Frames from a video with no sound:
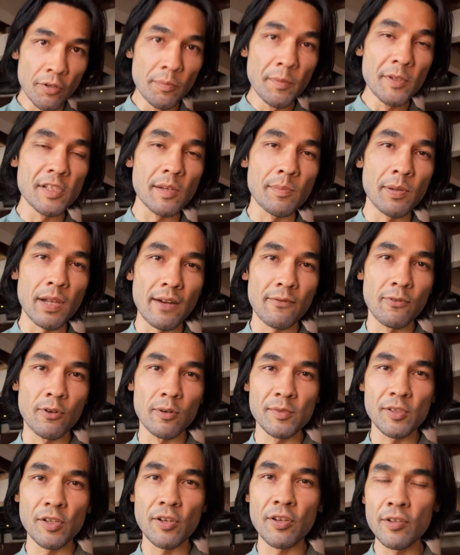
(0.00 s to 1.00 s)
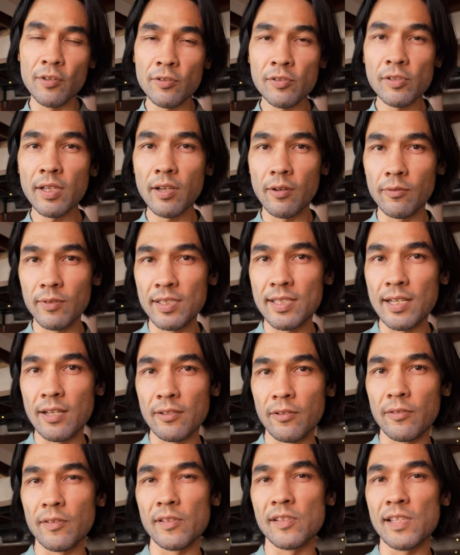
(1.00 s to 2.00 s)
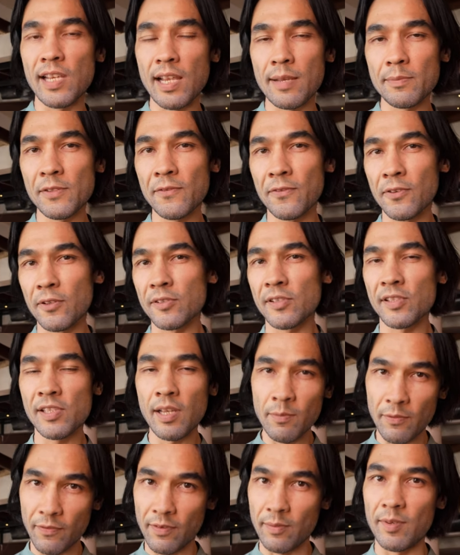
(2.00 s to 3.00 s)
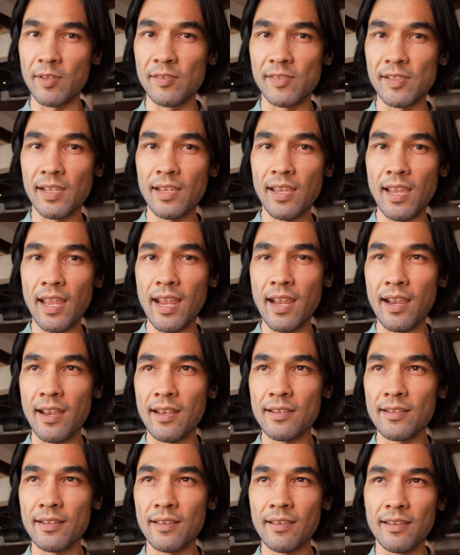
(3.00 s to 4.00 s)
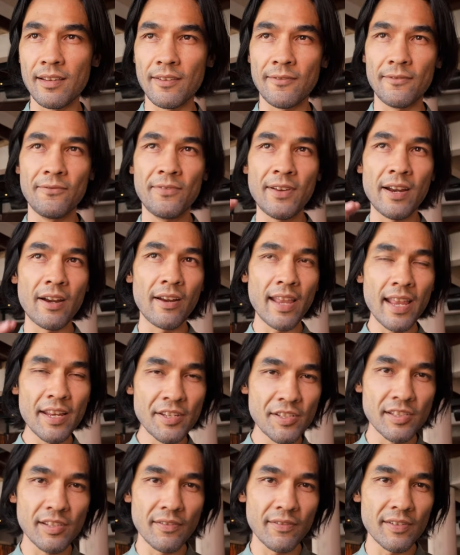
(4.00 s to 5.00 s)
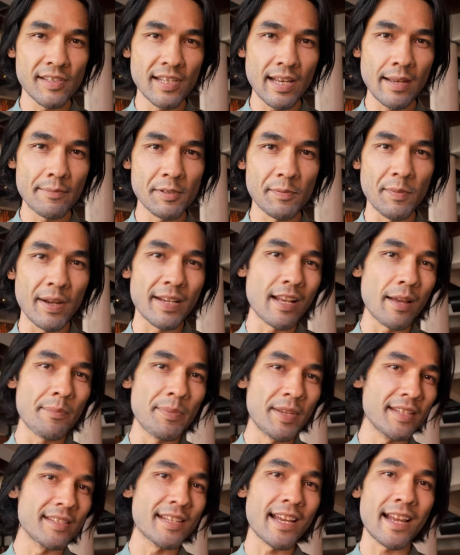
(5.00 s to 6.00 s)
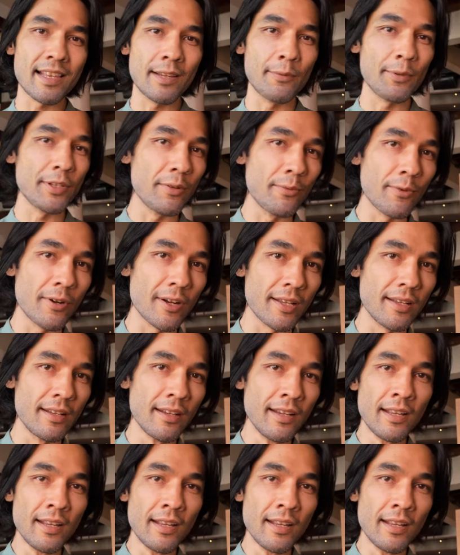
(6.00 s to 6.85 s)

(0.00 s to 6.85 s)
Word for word: other music platforms, you can usually only download the stems for some of the music, and the variations of the stems might not be exactly what you want.